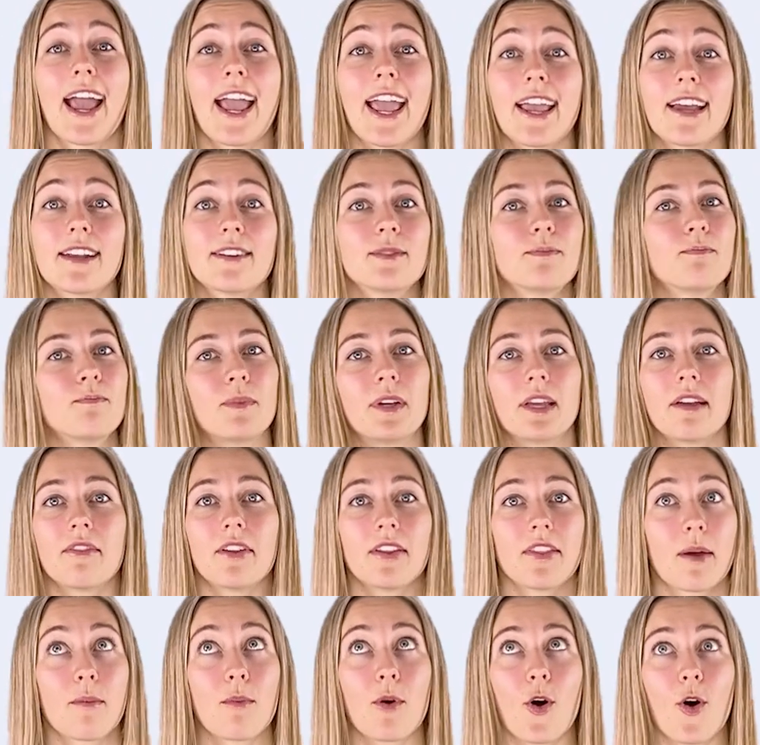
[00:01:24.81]
and
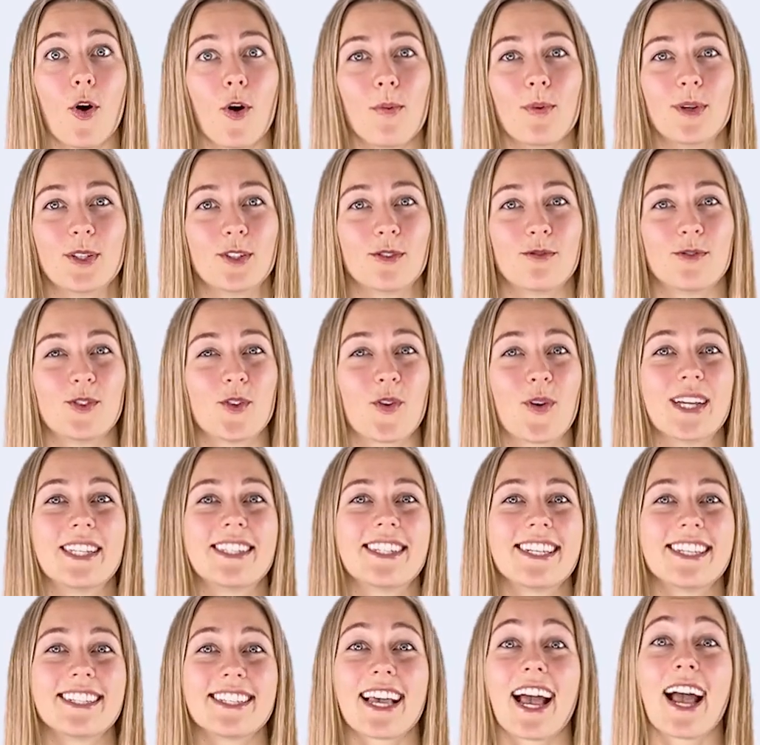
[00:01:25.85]
giving them a whole bunch of
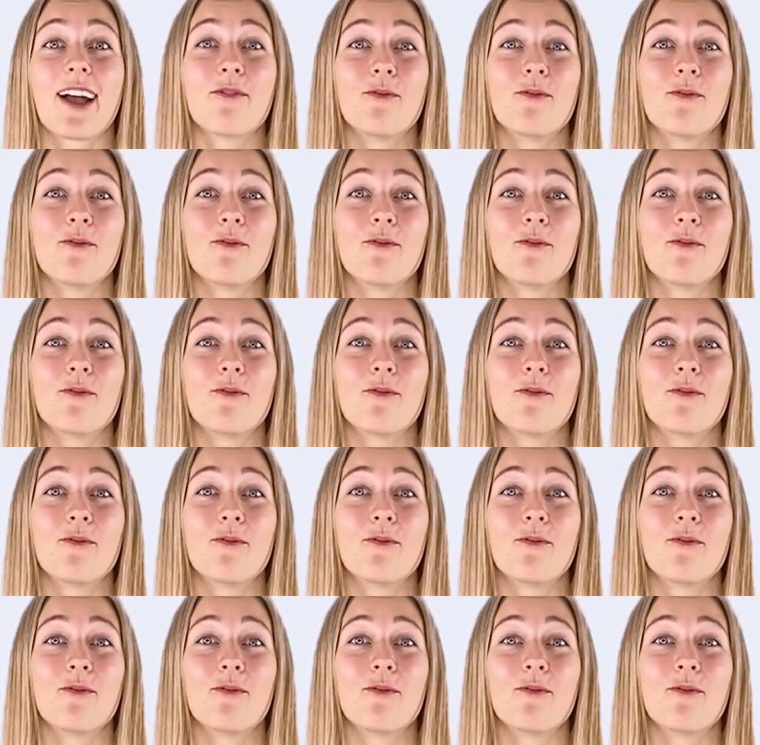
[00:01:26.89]
choices